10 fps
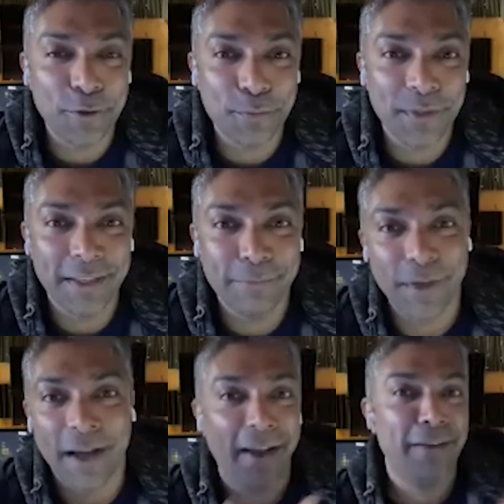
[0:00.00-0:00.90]
to be
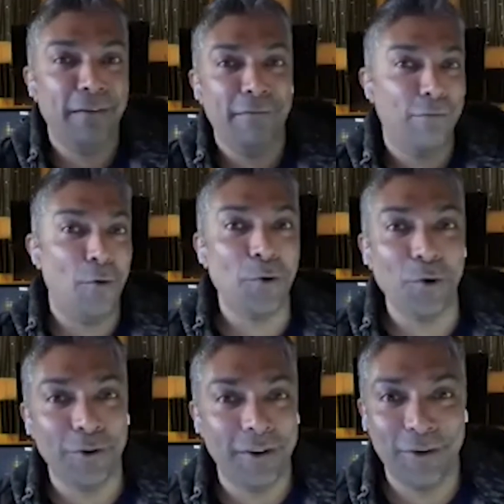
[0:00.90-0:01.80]
behind a
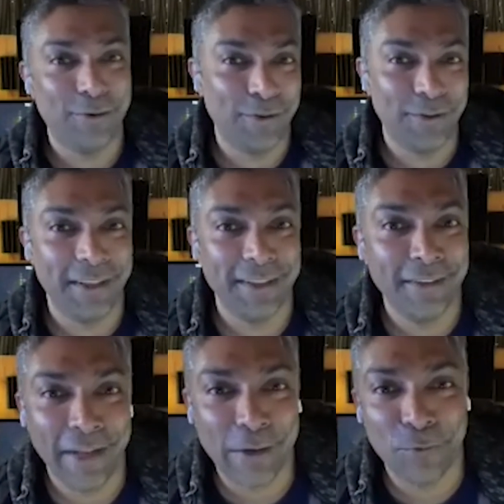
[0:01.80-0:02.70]
vocoder or
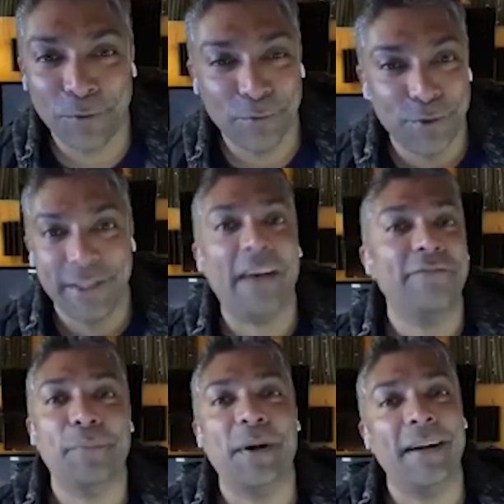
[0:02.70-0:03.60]
like one of those
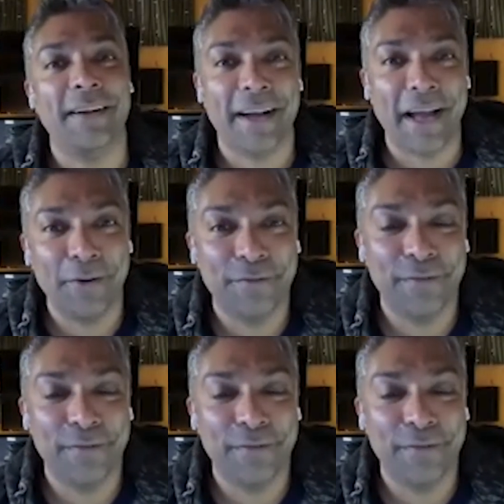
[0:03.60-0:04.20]
Daft Punk kind of